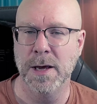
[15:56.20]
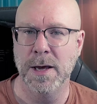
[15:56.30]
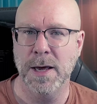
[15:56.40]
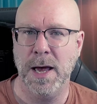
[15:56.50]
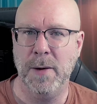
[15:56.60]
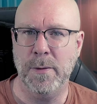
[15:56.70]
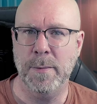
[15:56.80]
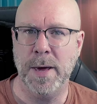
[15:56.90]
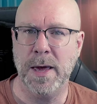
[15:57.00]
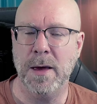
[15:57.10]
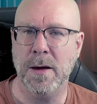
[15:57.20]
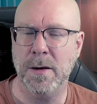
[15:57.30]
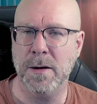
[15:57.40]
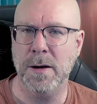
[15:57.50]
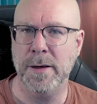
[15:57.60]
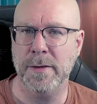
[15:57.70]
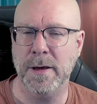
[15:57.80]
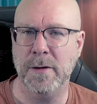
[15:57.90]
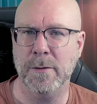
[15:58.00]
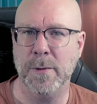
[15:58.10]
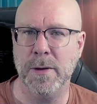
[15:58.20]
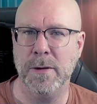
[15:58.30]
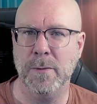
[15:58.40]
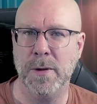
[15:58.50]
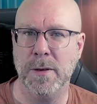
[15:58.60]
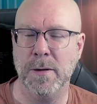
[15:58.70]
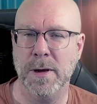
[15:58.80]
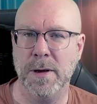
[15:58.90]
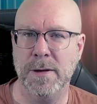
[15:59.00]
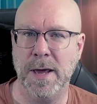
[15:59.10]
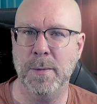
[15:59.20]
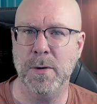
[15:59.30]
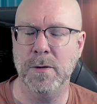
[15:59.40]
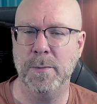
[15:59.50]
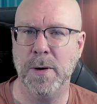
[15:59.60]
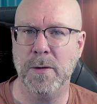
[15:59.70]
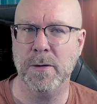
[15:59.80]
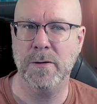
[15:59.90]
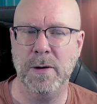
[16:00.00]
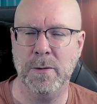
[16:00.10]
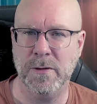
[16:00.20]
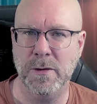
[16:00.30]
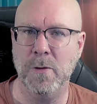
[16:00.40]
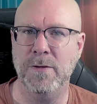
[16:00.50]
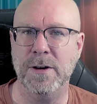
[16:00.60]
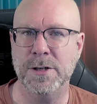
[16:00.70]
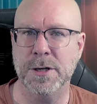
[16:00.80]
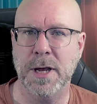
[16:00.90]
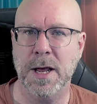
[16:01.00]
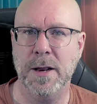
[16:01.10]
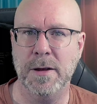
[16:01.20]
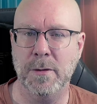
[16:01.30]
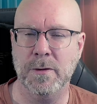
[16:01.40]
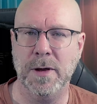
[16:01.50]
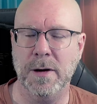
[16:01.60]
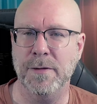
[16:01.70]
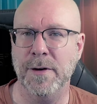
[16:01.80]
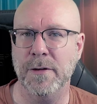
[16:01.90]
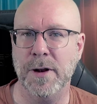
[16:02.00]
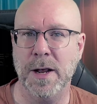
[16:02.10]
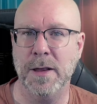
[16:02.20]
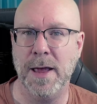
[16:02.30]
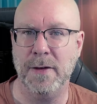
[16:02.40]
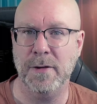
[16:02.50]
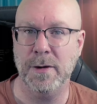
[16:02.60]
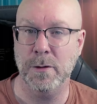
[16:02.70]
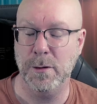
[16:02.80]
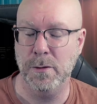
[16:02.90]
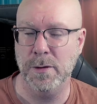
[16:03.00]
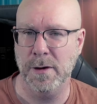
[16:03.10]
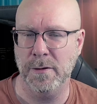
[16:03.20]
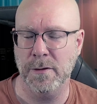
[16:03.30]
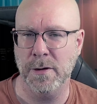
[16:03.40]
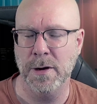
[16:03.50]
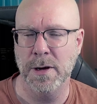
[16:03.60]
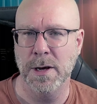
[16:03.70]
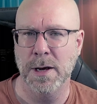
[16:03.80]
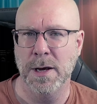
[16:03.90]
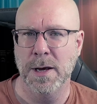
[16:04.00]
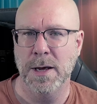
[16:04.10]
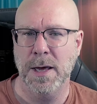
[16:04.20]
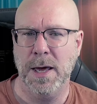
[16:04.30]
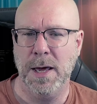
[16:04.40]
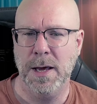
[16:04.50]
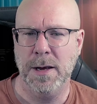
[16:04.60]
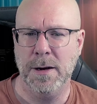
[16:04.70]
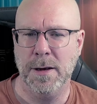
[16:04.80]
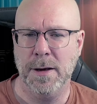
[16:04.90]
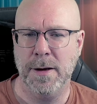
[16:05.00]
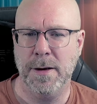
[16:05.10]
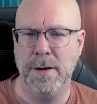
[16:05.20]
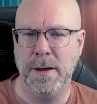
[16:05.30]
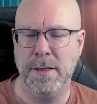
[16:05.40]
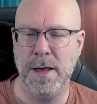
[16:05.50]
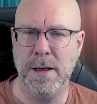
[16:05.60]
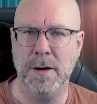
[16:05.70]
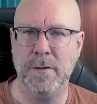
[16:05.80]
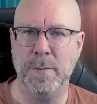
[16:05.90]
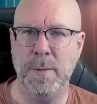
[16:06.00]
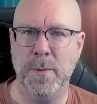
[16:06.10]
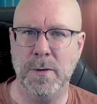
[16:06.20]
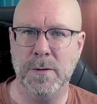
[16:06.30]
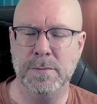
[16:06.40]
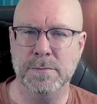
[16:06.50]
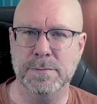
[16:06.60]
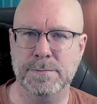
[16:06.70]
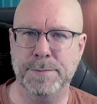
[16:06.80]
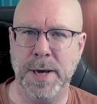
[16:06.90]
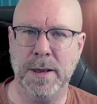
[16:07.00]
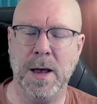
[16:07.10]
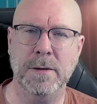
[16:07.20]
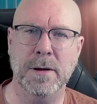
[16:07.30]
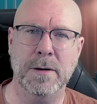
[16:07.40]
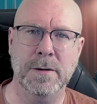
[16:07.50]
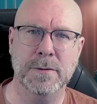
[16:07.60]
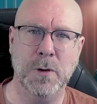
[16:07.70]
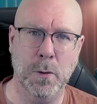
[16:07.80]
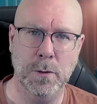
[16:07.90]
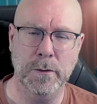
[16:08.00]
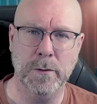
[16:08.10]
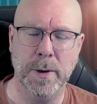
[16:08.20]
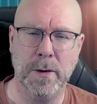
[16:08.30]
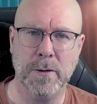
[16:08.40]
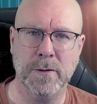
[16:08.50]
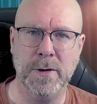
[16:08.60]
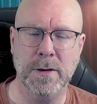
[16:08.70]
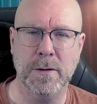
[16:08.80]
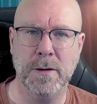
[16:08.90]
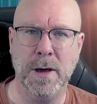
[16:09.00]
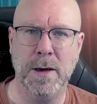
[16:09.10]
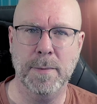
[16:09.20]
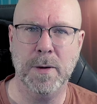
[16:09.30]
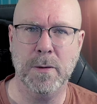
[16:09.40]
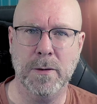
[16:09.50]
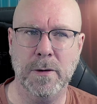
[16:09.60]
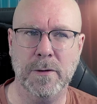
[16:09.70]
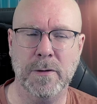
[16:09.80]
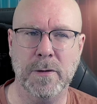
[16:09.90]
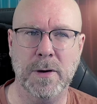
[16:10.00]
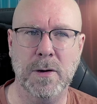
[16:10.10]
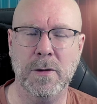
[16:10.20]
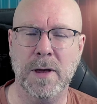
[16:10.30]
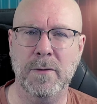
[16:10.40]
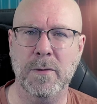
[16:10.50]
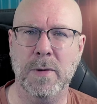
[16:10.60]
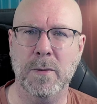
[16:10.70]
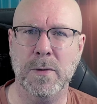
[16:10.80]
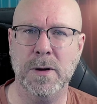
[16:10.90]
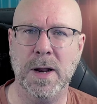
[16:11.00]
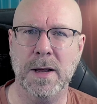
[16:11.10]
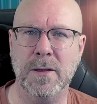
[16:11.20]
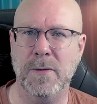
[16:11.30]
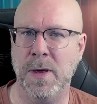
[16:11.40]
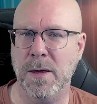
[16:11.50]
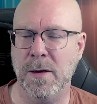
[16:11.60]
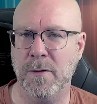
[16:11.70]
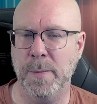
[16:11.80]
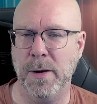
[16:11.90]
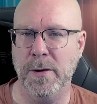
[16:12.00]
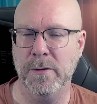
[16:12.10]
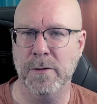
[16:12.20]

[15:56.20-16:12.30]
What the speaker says: And we're making ugly things with tables because there no functionality, no standard functionality that actually could do this. And I think a lot of people picked other tools because of it, because not everyone liked the wiki experience.